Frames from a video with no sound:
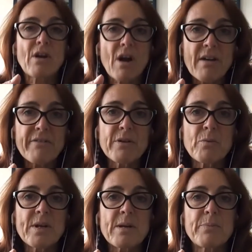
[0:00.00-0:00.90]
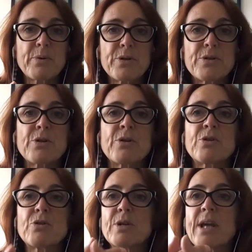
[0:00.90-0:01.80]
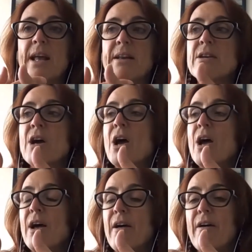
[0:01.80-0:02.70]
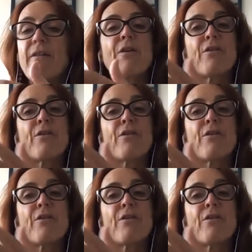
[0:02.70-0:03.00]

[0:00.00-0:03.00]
coffee with a person to get the